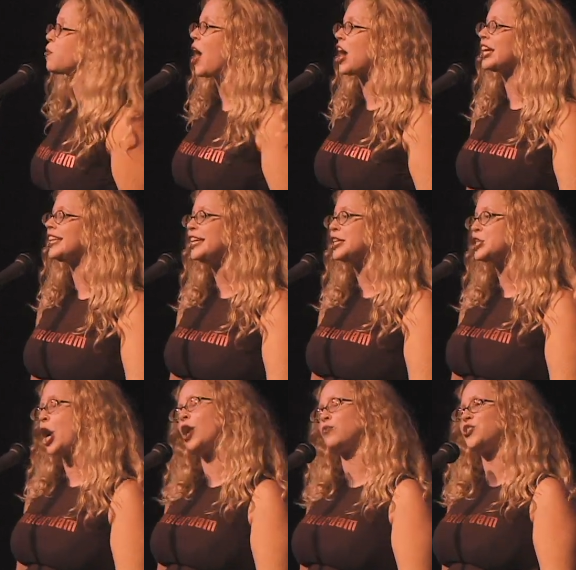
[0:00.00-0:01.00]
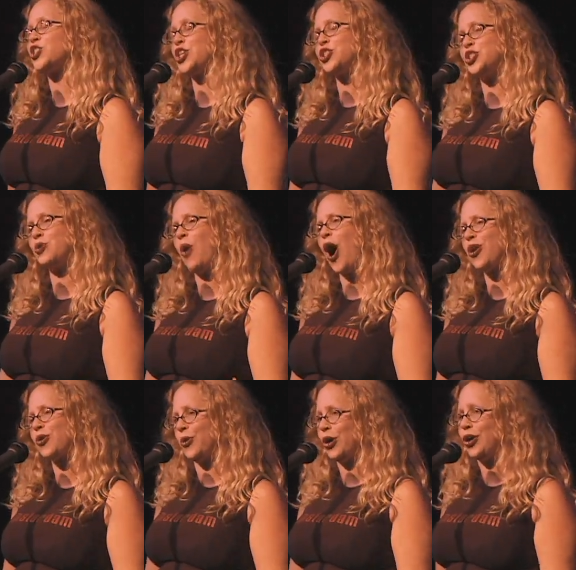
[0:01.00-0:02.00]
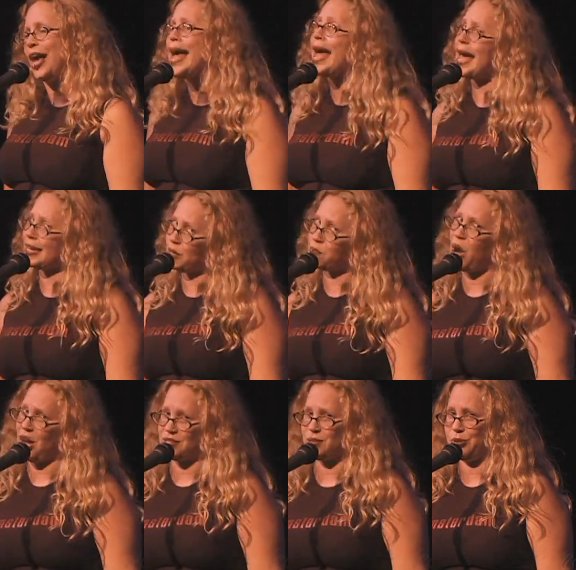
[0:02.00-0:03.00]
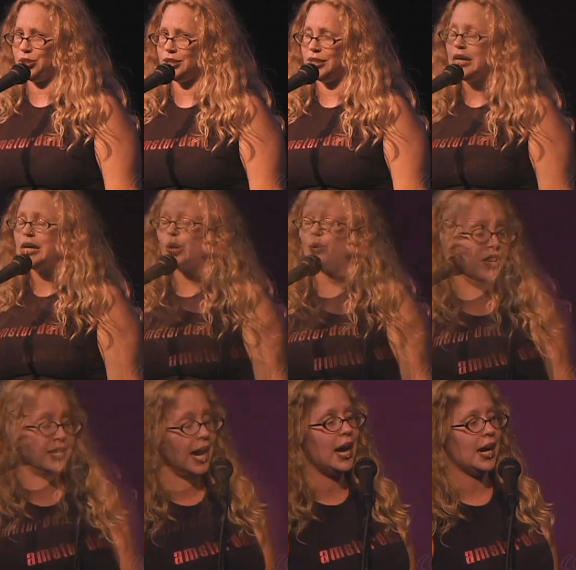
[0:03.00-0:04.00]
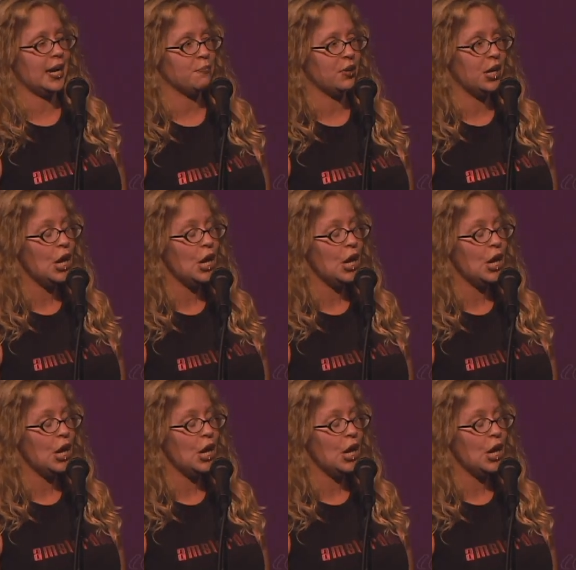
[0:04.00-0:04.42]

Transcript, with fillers: wearing a leotard was just too awkward and impossible. Or the time